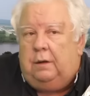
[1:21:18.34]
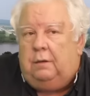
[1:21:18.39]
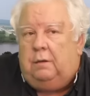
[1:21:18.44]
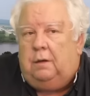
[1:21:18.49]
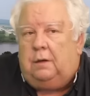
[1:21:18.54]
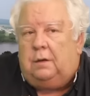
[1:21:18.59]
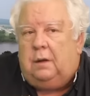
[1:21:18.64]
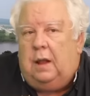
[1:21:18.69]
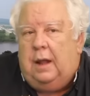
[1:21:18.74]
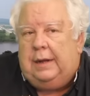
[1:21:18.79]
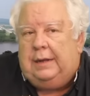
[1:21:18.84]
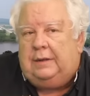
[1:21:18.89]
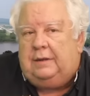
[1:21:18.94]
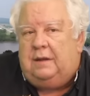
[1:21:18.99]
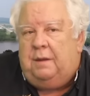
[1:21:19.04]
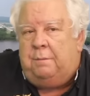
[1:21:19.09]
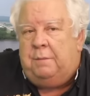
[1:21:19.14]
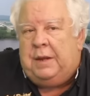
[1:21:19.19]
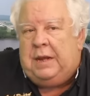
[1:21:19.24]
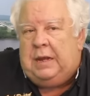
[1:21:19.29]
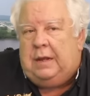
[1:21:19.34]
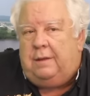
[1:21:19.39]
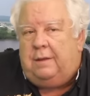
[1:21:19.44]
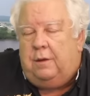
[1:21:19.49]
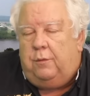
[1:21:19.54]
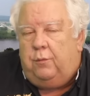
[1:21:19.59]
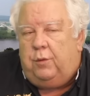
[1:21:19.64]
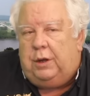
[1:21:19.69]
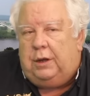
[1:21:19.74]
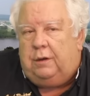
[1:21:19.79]
to look like to me
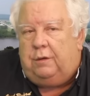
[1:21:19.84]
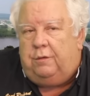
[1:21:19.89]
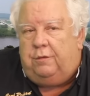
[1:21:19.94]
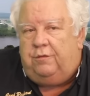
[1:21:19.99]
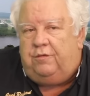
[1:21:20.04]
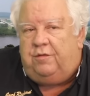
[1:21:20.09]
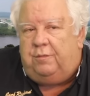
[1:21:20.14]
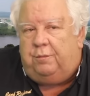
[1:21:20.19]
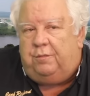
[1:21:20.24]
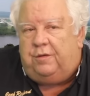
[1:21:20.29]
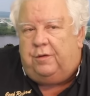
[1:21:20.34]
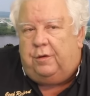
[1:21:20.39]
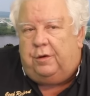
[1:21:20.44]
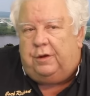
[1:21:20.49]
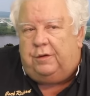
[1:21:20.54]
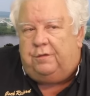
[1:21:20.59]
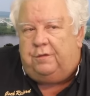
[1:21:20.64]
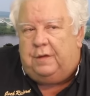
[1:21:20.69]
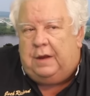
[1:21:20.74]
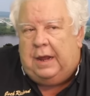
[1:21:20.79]
that we can do some serious